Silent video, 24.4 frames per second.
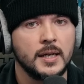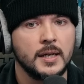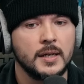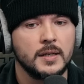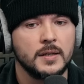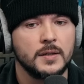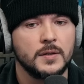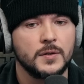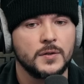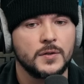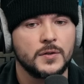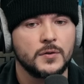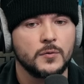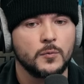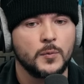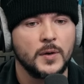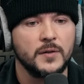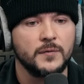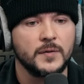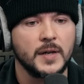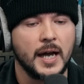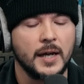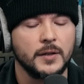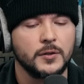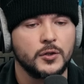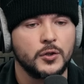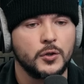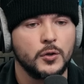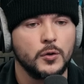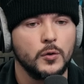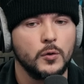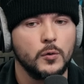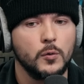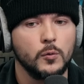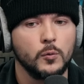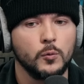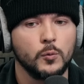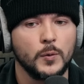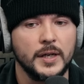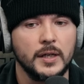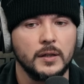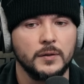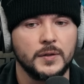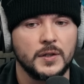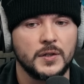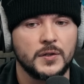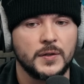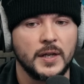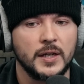is we've got two
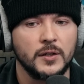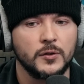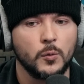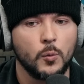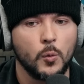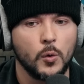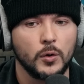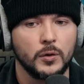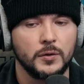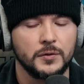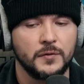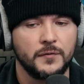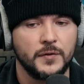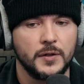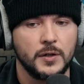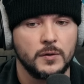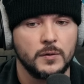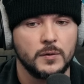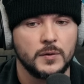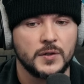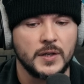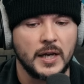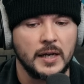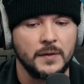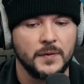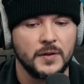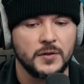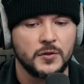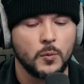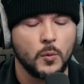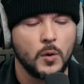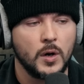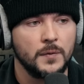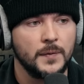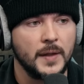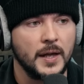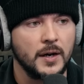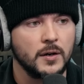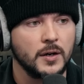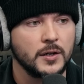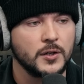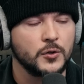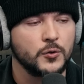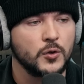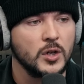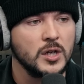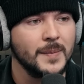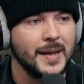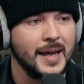real distinct worldviews on this one that are
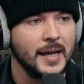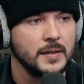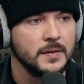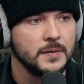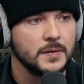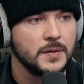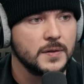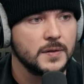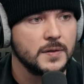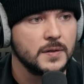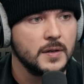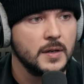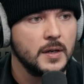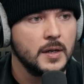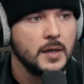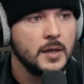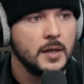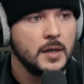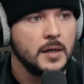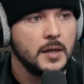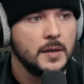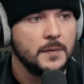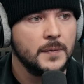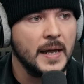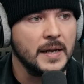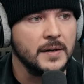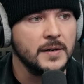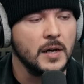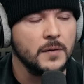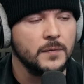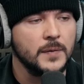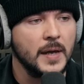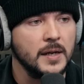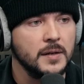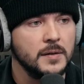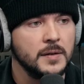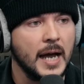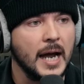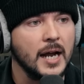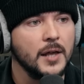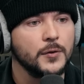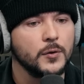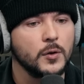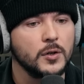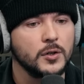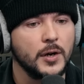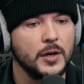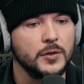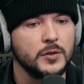extreme ends. They, they
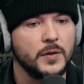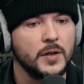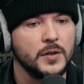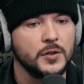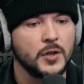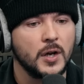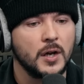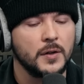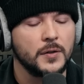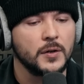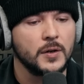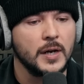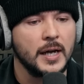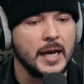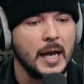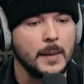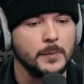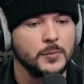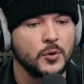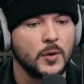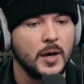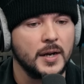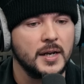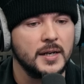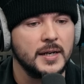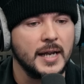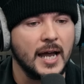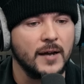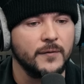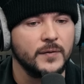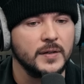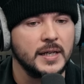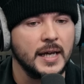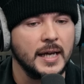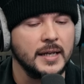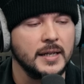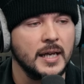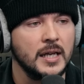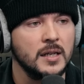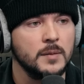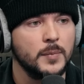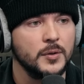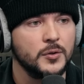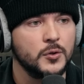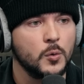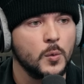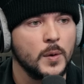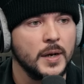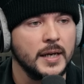neither agrees with each other, and I'm trying to navigate in
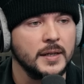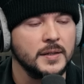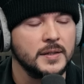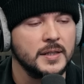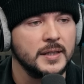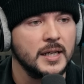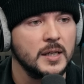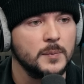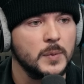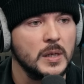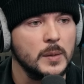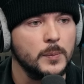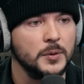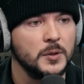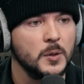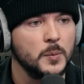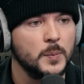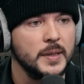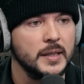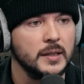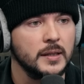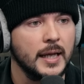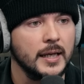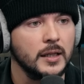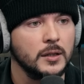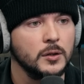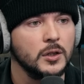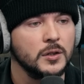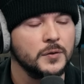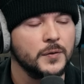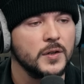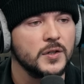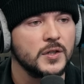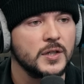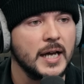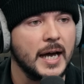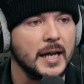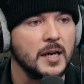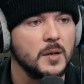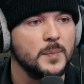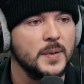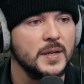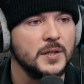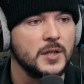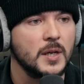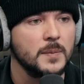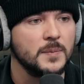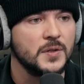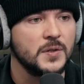between to get people to be like, look, there's got to
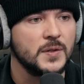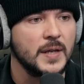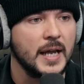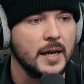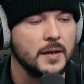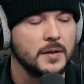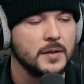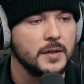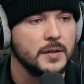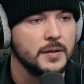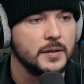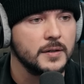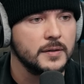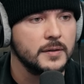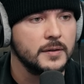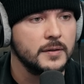be some standard.